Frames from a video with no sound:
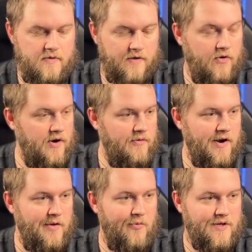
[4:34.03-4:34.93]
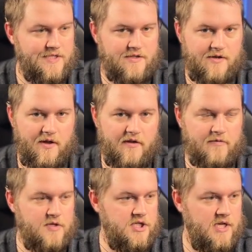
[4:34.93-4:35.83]
I've already run it once on this
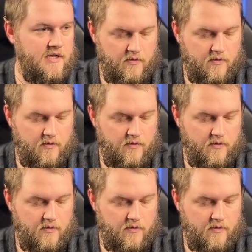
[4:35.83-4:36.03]
machine.